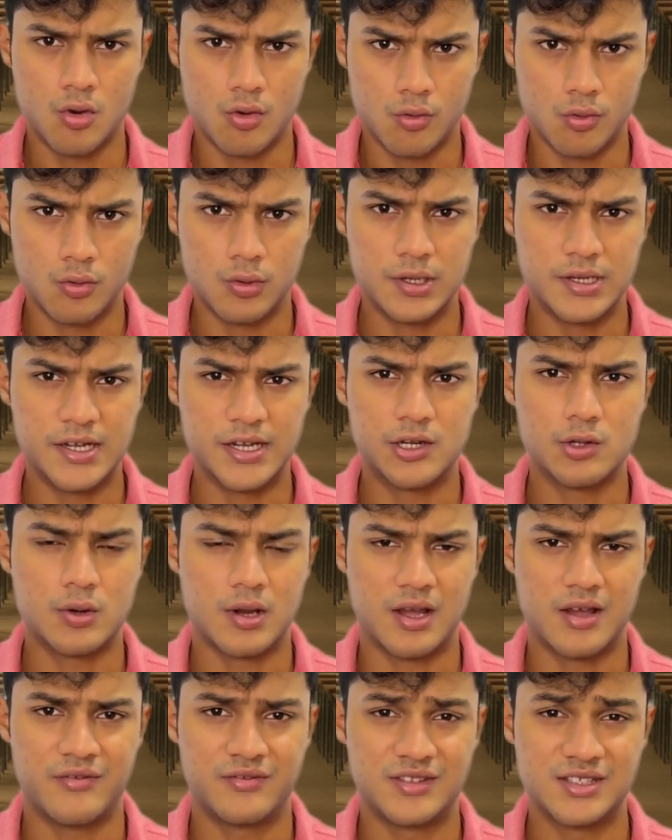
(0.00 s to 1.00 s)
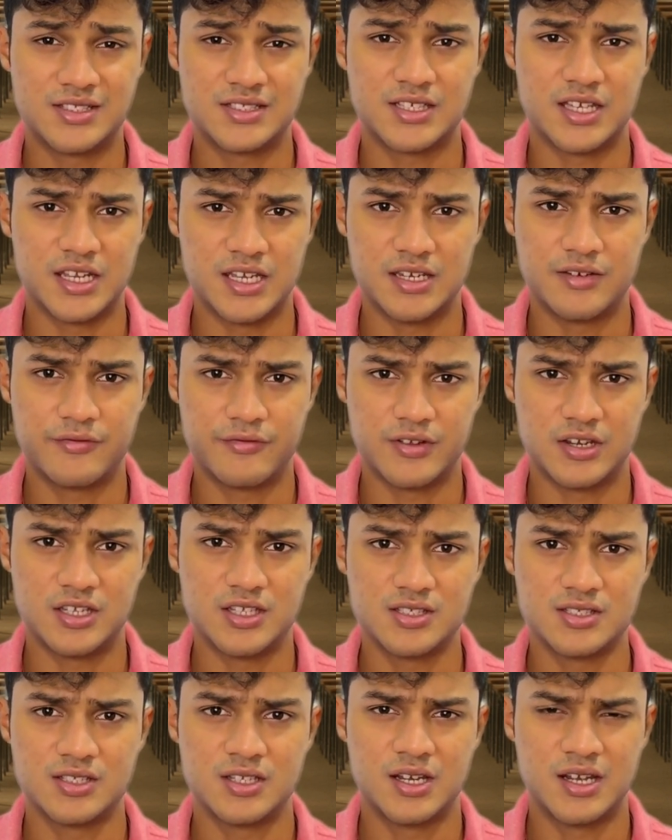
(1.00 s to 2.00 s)
only to have the screen
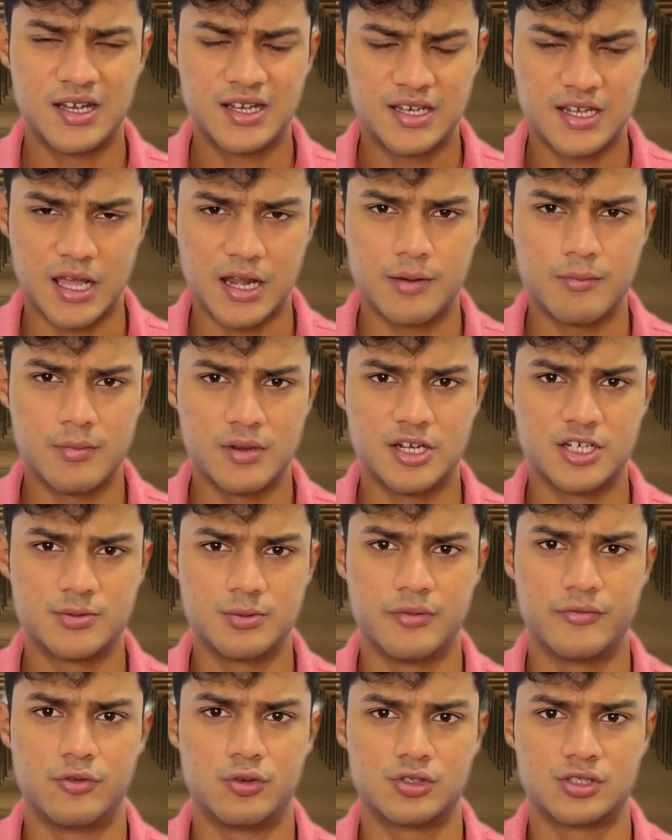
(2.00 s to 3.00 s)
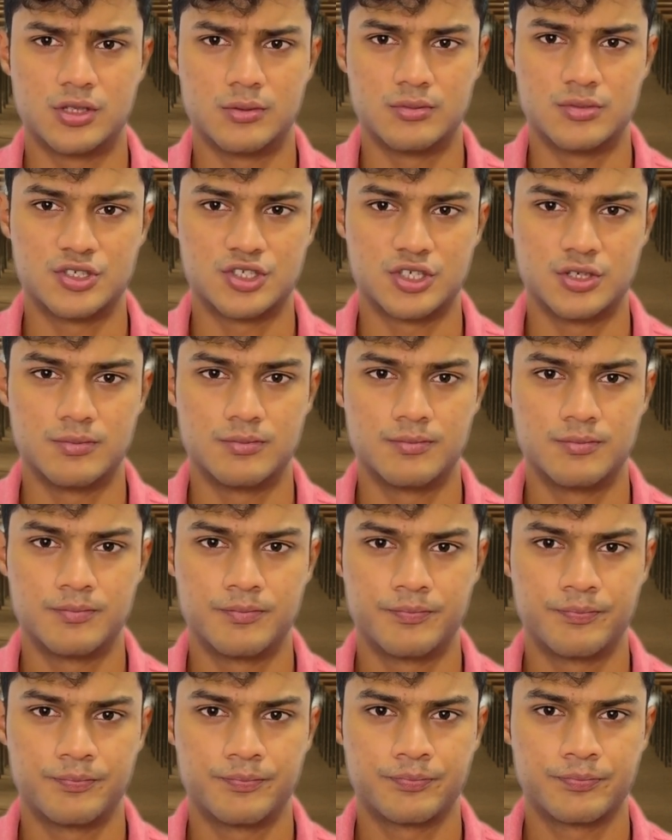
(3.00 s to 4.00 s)
freeze 10 minutes before submission?
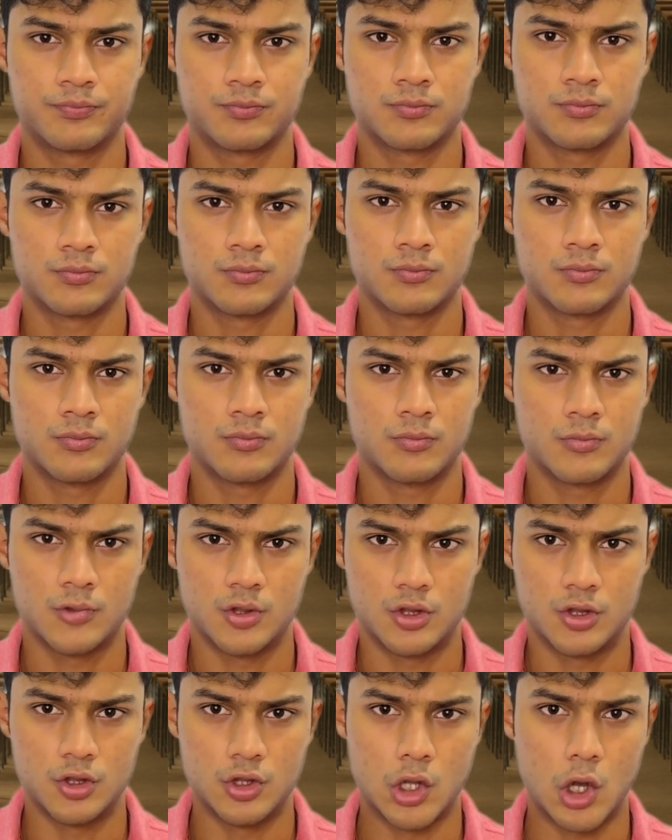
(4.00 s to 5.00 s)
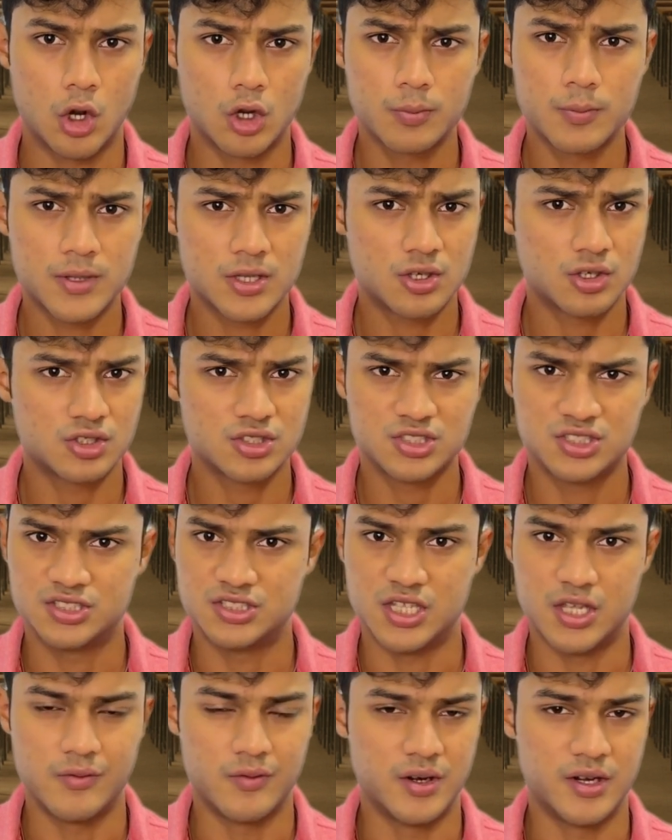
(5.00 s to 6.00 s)
Not because
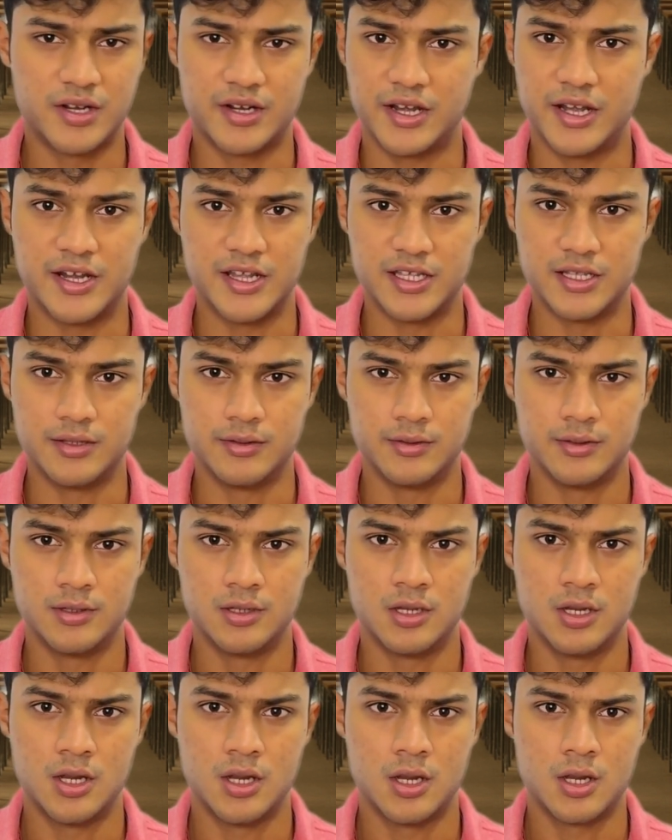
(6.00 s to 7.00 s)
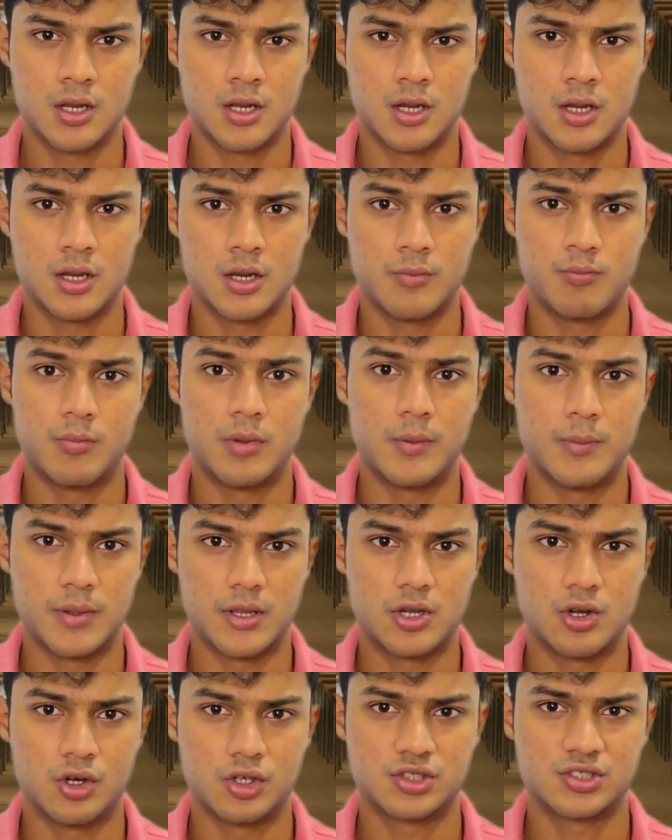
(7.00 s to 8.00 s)
they weren't ready, but
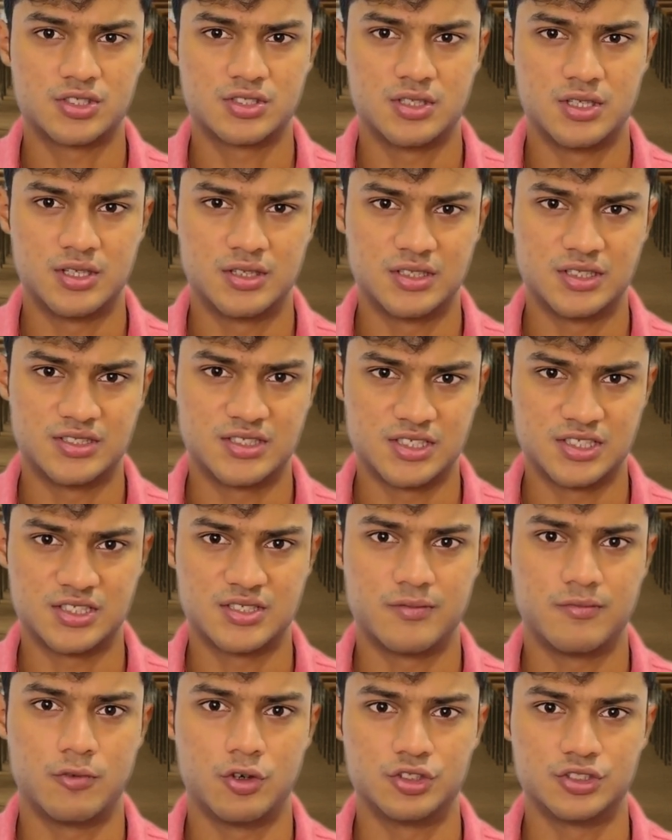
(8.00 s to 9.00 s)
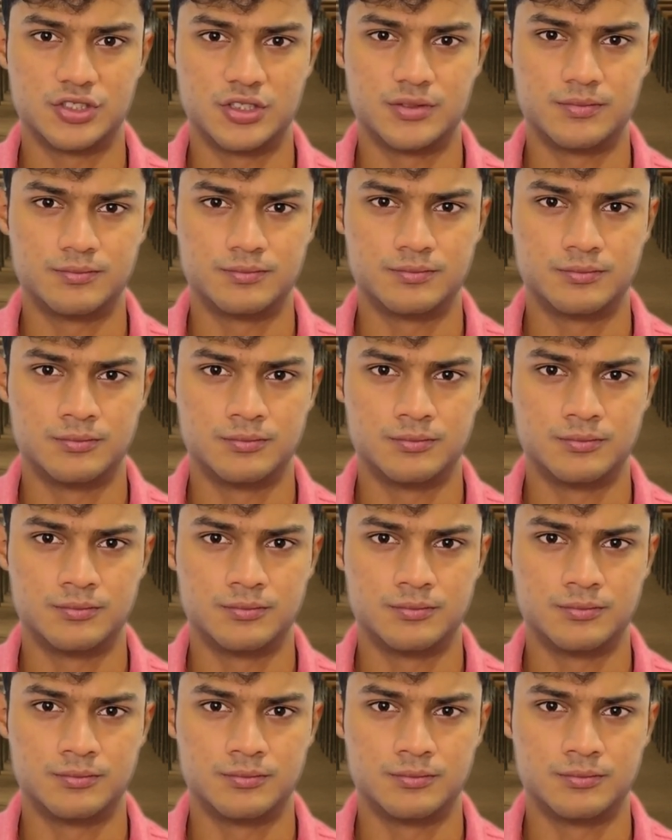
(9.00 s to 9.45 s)
because the system wasn't.